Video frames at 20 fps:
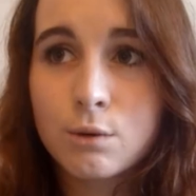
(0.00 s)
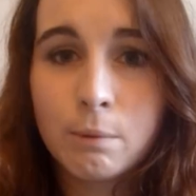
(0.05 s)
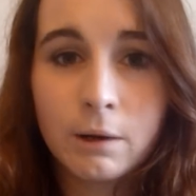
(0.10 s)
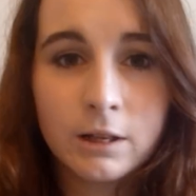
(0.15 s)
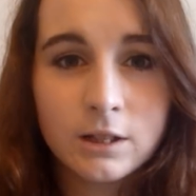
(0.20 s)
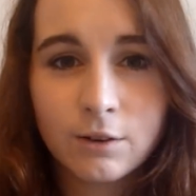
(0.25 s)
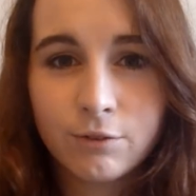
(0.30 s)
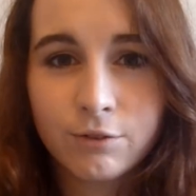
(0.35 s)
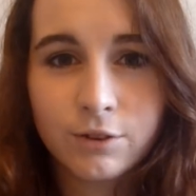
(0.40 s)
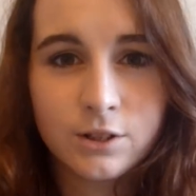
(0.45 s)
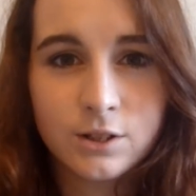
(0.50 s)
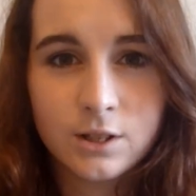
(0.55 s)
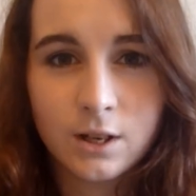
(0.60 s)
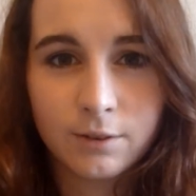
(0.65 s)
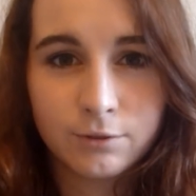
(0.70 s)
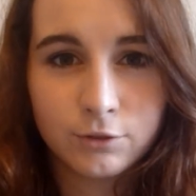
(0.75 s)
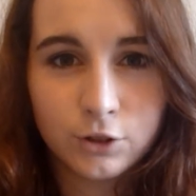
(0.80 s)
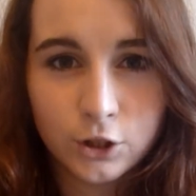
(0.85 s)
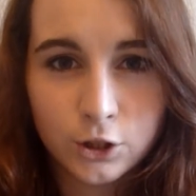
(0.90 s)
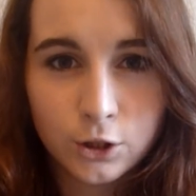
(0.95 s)
a big difference
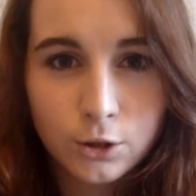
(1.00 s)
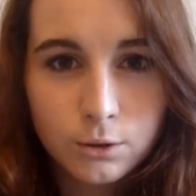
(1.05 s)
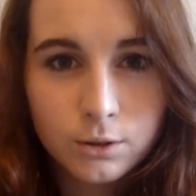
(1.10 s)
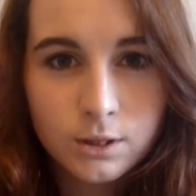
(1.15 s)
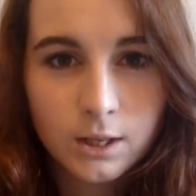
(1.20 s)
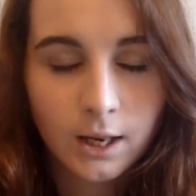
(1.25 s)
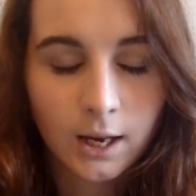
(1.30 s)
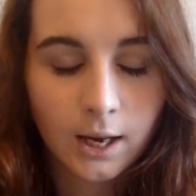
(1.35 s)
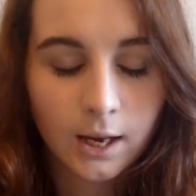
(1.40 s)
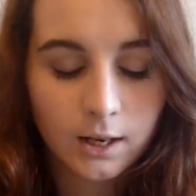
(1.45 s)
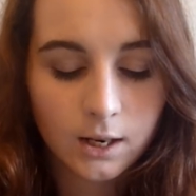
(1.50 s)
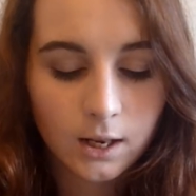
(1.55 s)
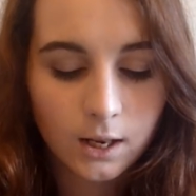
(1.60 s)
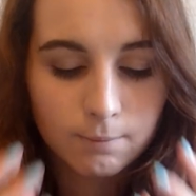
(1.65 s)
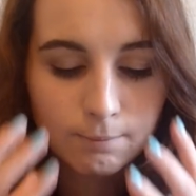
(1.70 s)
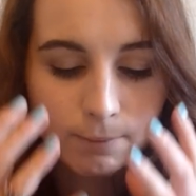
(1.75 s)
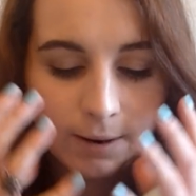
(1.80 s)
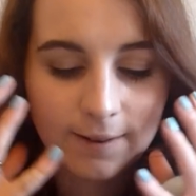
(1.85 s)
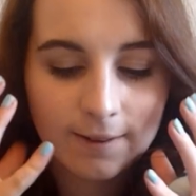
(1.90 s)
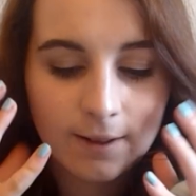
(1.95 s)
after using it.
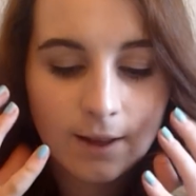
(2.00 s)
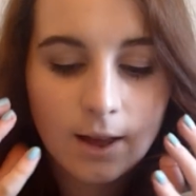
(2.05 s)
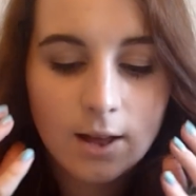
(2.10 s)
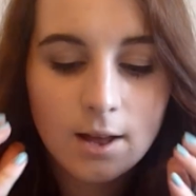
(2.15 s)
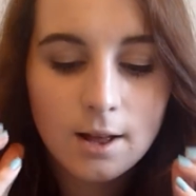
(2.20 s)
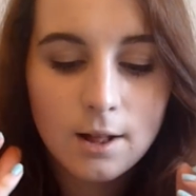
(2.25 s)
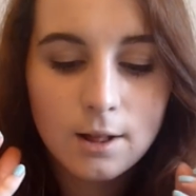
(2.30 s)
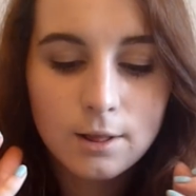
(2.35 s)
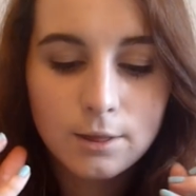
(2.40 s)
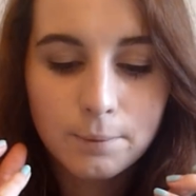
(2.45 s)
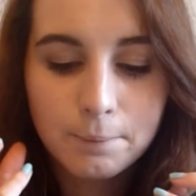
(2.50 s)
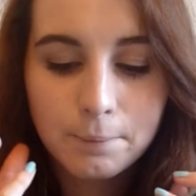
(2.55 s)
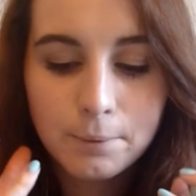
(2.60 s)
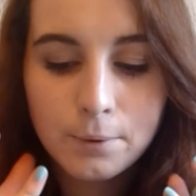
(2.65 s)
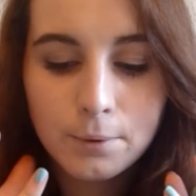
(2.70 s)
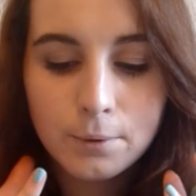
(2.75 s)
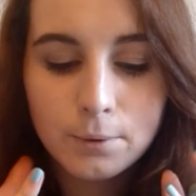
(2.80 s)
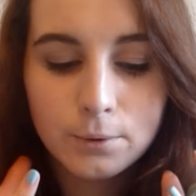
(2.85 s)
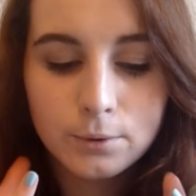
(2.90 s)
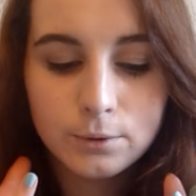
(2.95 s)
In the
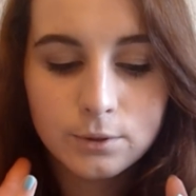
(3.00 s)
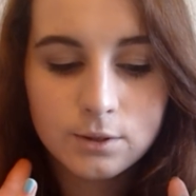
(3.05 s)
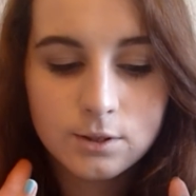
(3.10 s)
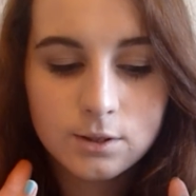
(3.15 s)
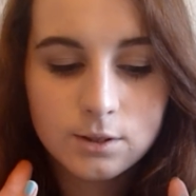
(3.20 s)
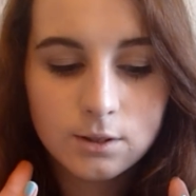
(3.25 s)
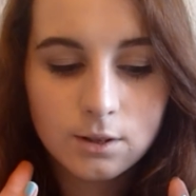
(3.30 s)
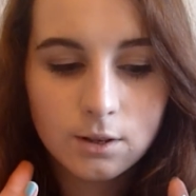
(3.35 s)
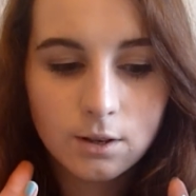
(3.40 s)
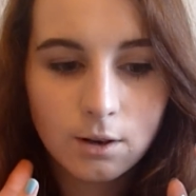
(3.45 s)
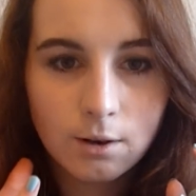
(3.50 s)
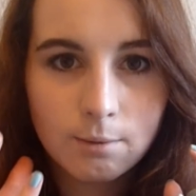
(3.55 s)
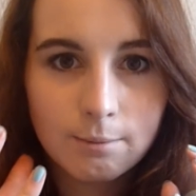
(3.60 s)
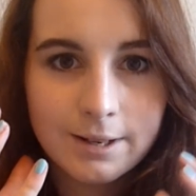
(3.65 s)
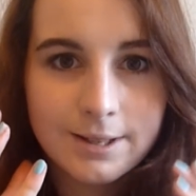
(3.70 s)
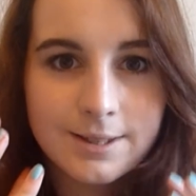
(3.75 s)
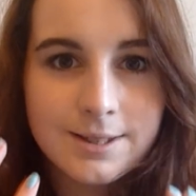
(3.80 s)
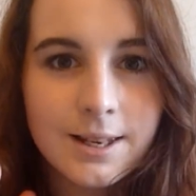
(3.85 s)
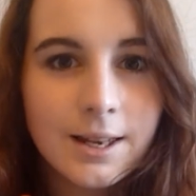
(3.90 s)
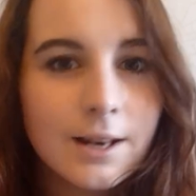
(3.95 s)
pores on
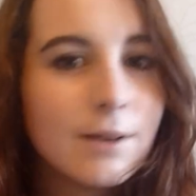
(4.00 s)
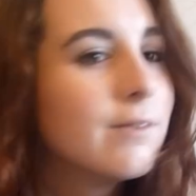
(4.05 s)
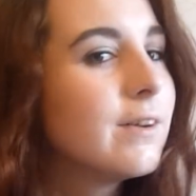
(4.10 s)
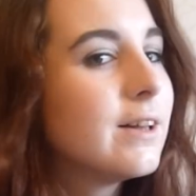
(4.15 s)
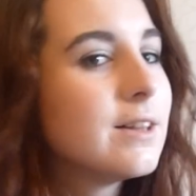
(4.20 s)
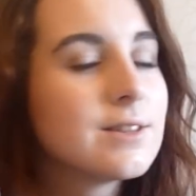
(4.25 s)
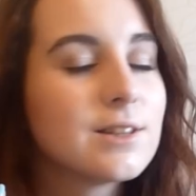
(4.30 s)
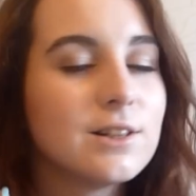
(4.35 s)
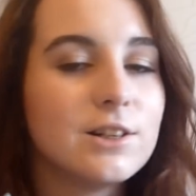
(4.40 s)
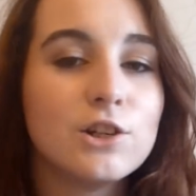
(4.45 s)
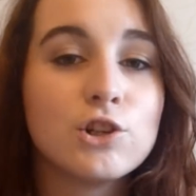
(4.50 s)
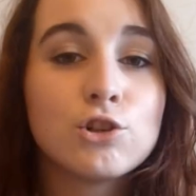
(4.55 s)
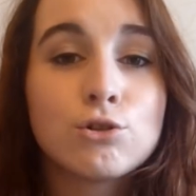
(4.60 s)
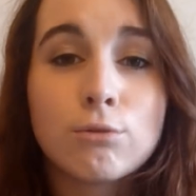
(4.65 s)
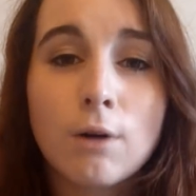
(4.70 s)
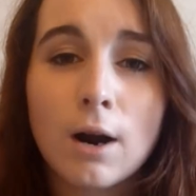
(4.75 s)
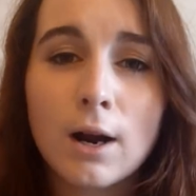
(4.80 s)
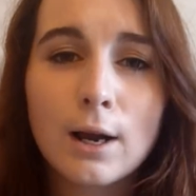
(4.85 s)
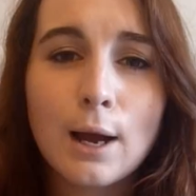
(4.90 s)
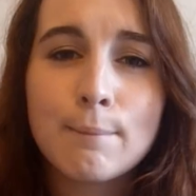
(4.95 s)
my skin have instantly
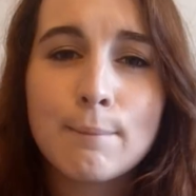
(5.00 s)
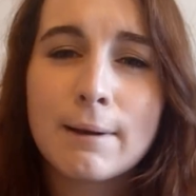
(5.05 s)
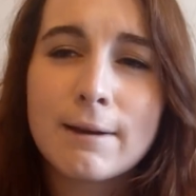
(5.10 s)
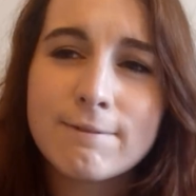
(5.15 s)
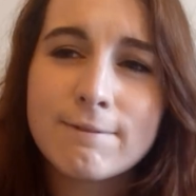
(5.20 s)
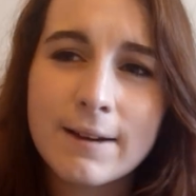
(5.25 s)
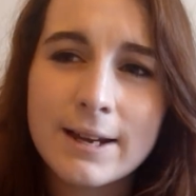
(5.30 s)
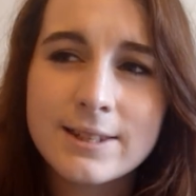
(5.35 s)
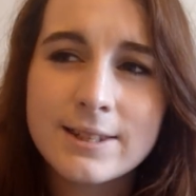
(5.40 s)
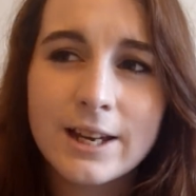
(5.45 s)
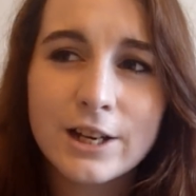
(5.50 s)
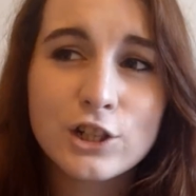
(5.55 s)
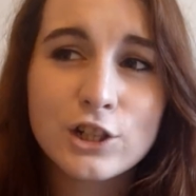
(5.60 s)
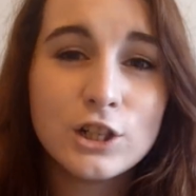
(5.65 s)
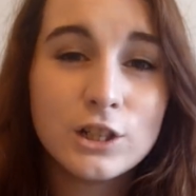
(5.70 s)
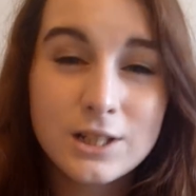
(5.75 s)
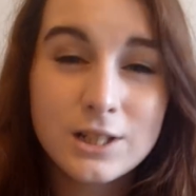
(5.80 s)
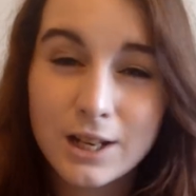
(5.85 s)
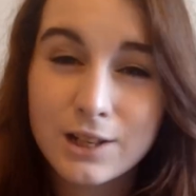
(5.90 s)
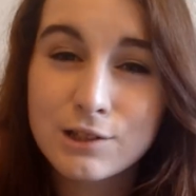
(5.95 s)
shrunk, and my face
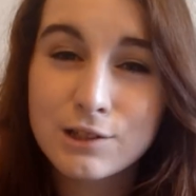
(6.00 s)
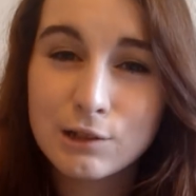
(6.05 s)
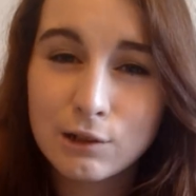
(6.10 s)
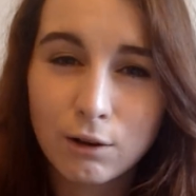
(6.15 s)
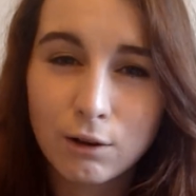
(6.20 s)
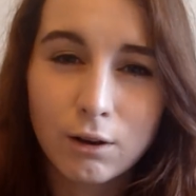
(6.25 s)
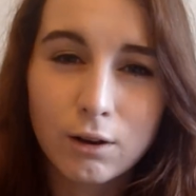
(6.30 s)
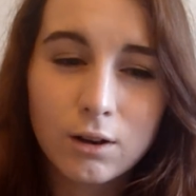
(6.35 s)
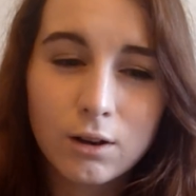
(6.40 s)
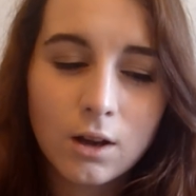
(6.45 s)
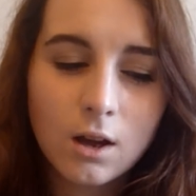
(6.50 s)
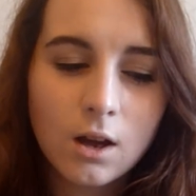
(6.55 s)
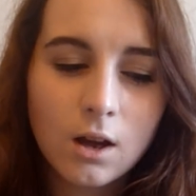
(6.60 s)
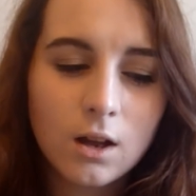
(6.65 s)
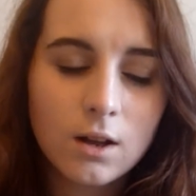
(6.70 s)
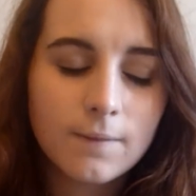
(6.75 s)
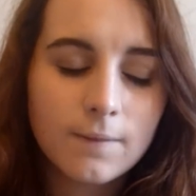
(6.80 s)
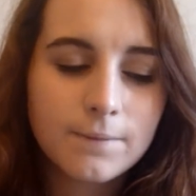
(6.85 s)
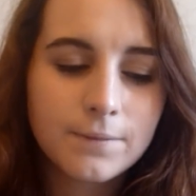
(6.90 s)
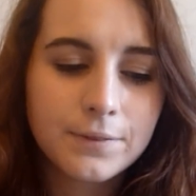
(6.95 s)
actually does look
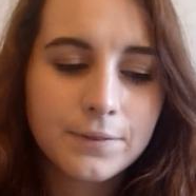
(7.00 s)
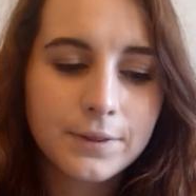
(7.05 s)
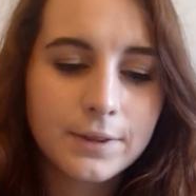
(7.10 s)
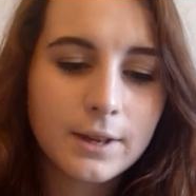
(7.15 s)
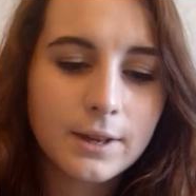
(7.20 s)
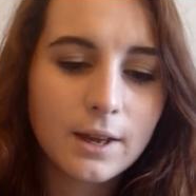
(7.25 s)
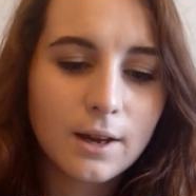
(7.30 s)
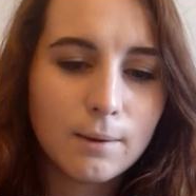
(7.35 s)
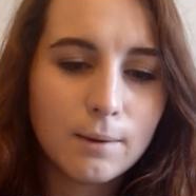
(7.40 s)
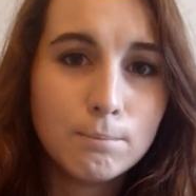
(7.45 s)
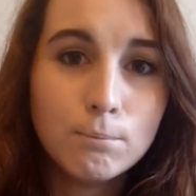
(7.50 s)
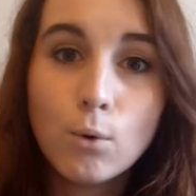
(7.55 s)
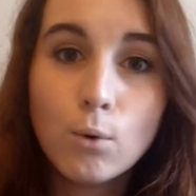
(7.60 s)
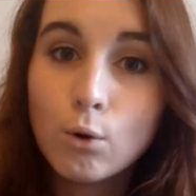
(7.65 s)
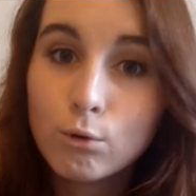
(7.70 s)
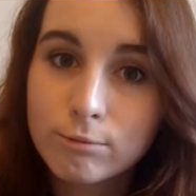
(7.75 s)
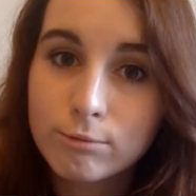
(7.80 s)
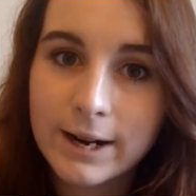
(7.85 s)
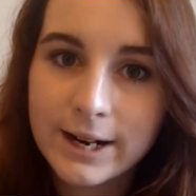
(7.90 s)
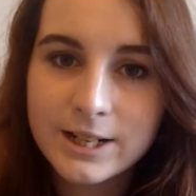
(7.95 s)

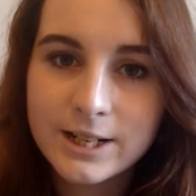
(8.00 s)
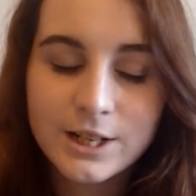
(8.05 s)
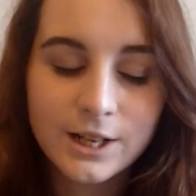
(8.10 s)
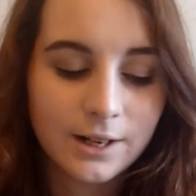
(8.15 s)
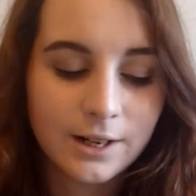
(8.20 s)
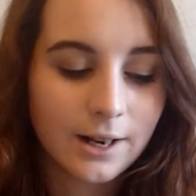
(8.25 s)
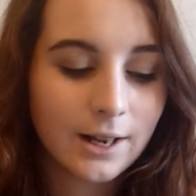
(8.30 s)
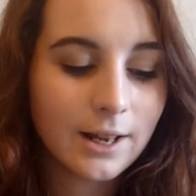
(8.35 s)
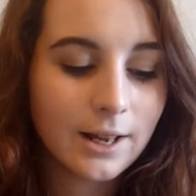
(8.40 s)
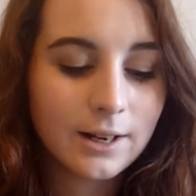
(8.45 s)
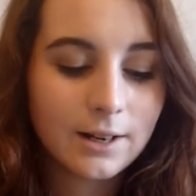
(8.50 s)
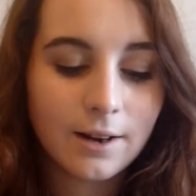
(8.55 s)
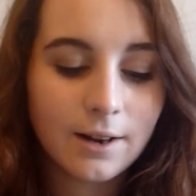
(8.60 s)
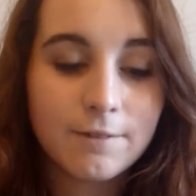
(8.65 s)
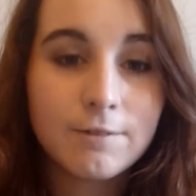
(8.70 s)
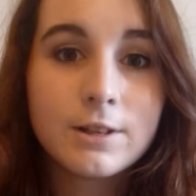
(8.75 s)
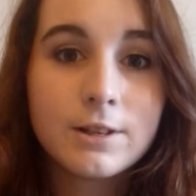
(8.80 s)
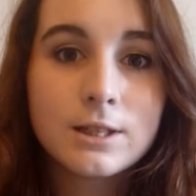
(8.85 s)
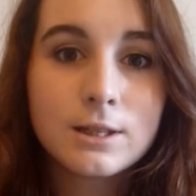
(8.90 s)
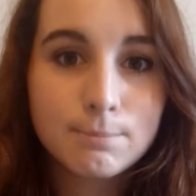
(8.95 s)
more radiant, and
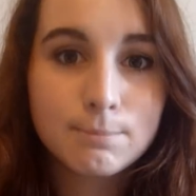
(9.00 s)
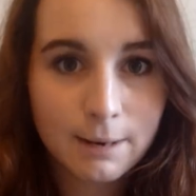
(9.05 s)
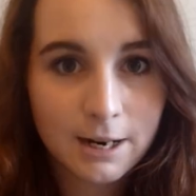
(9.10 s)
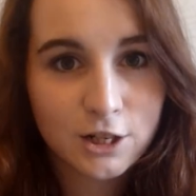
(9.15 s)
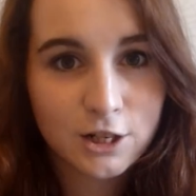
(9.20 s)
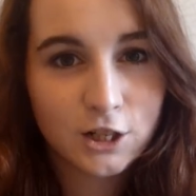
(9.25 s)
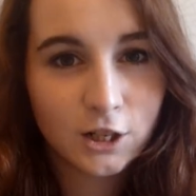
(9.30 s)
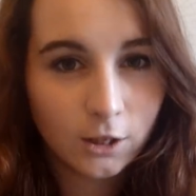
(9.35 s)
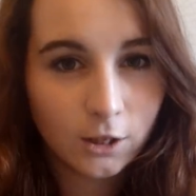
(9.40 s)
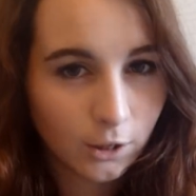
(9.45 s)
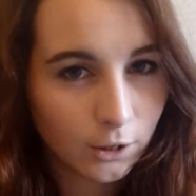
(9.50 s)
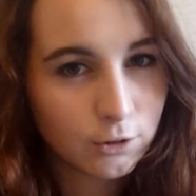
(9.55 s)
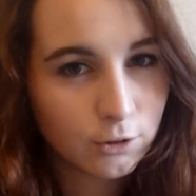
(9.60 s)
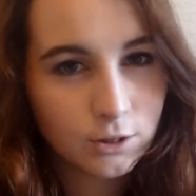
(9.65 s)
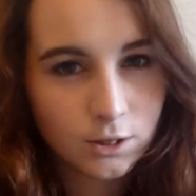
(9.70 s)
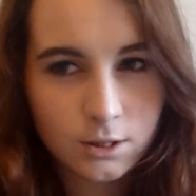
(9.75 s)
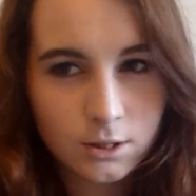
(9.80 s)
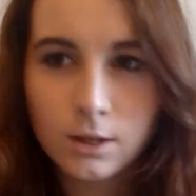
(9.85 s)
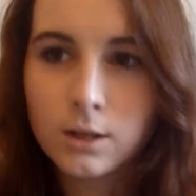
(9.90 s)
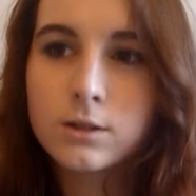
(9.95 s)
I've especially
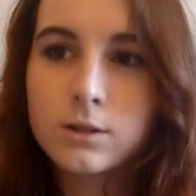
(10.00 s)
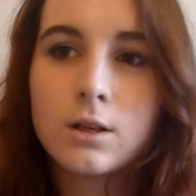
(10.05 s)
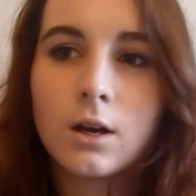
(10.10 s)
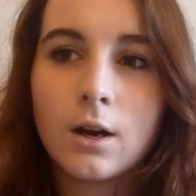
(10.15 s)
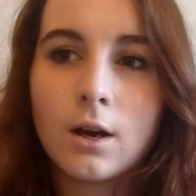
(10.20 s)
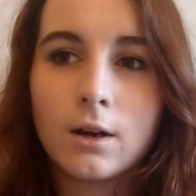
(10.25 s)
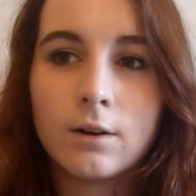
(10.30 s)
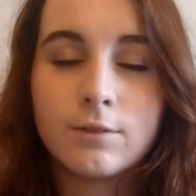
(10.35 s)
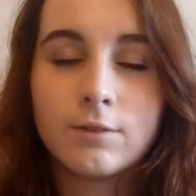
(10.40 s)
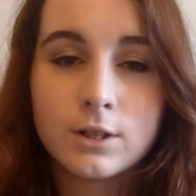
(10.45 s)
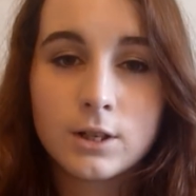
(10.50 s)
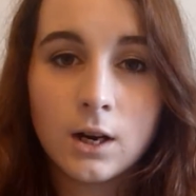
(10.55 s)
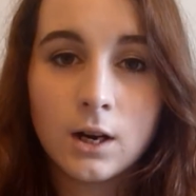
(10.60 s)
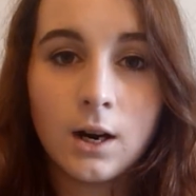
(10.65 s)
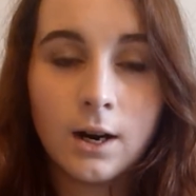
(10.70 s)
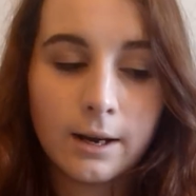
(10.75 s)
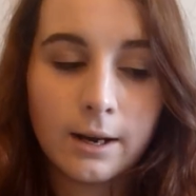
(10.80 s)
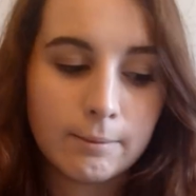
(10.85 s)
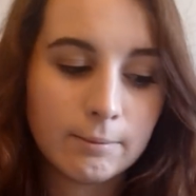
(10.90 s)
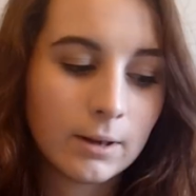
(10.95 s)
noticed this over
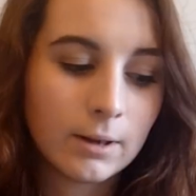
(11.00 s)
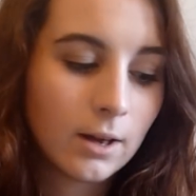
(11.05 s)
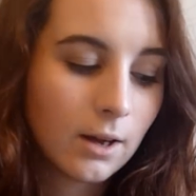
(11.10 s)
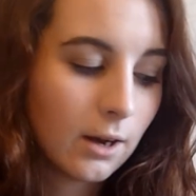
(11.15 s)
time,